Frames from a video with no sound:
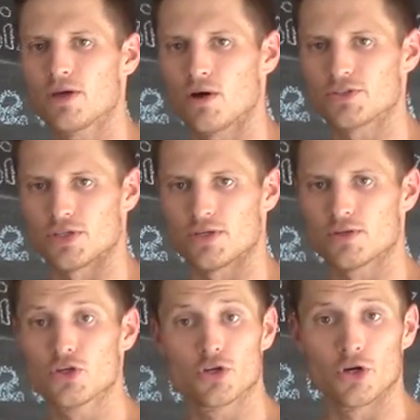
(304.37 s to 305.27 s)
go to
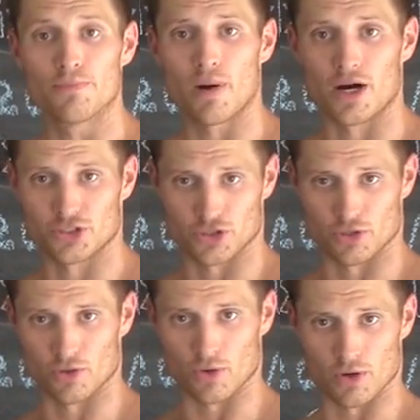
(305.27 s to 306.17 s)
good
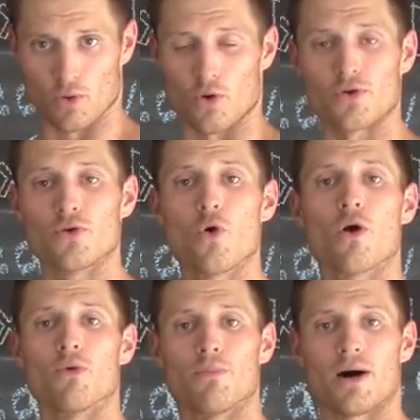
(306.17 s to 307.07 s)
posture or
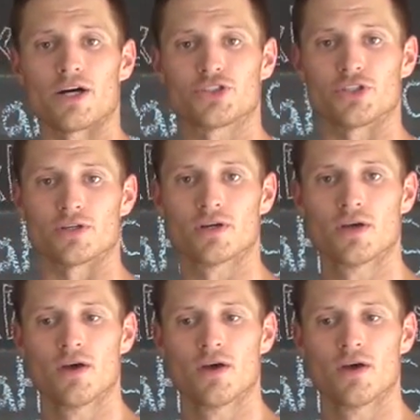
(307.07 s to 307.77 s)
normal posture.